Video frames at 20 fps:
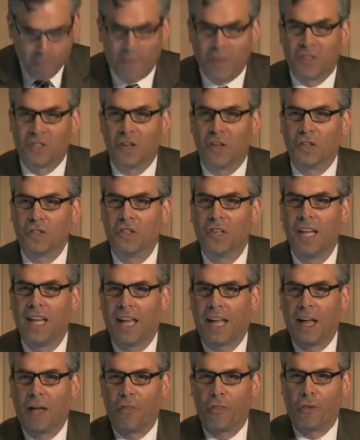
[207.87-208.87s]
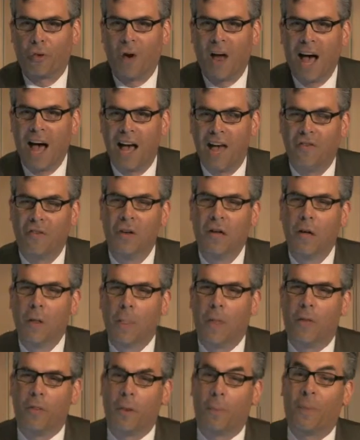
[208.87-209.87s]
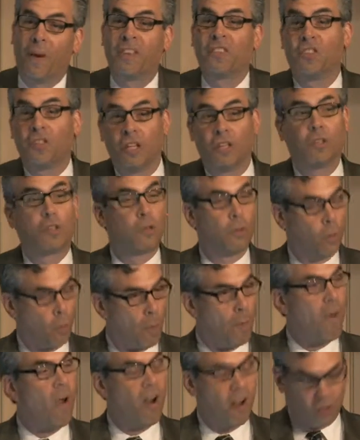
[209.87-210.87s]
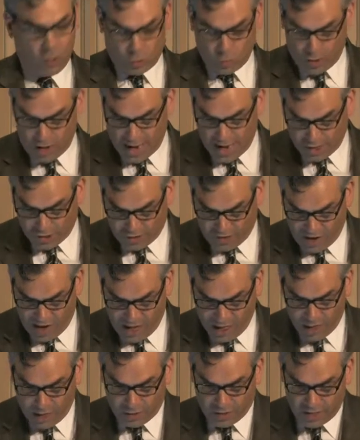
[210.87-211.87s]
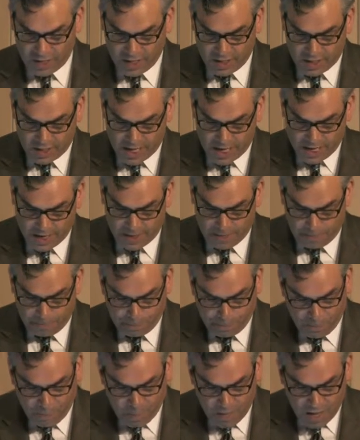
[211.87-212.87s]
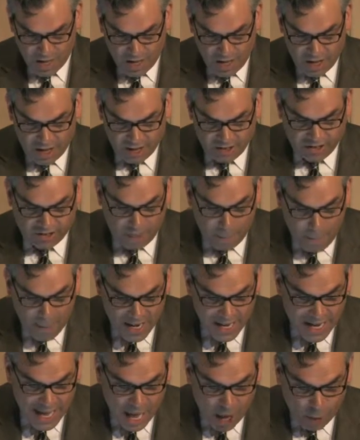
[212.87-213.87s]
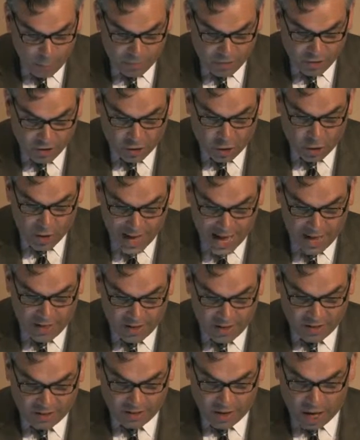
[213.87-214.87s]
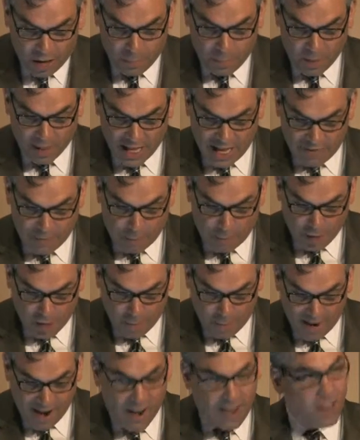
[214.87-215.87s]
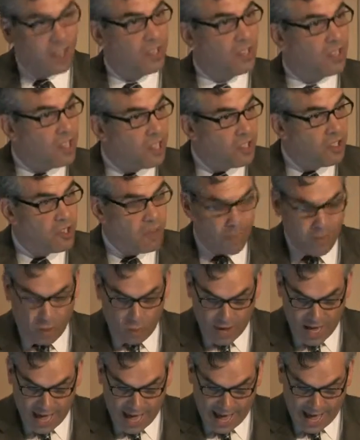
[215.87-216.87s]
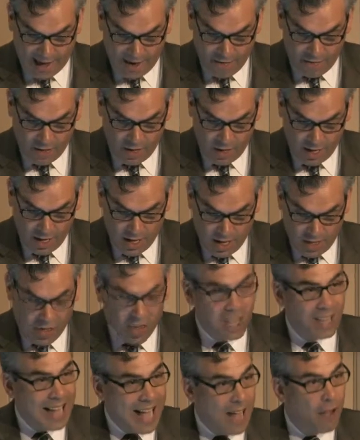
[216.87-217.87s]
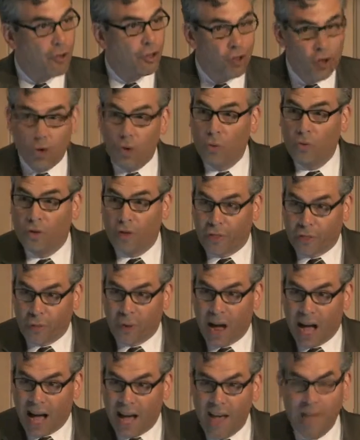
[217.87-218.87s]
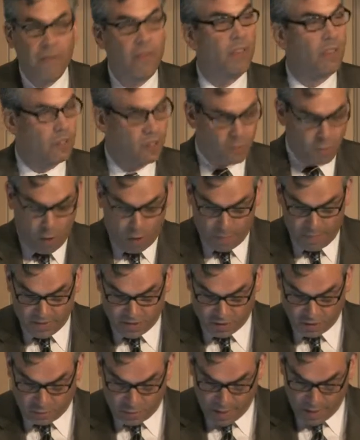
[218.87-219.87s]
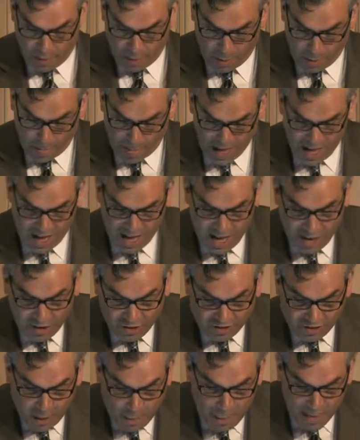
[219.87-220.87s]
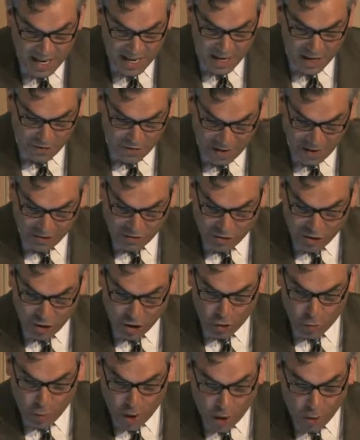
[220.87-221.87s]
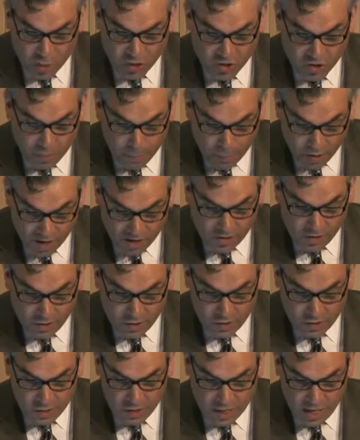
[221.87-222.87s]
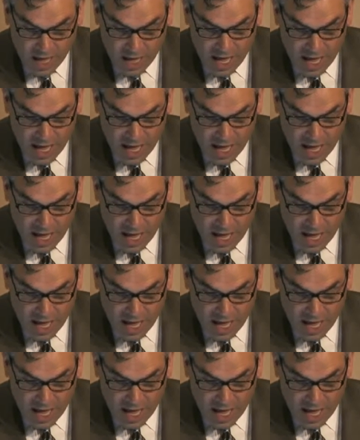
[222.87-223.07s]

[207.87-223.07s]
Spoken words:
business can thrive. The president's remarks were as follows. He said, "Somebody helped to create this unbelievable American system that we have that allowed you to thrive, small business people. Somebody invested in roads and bridges.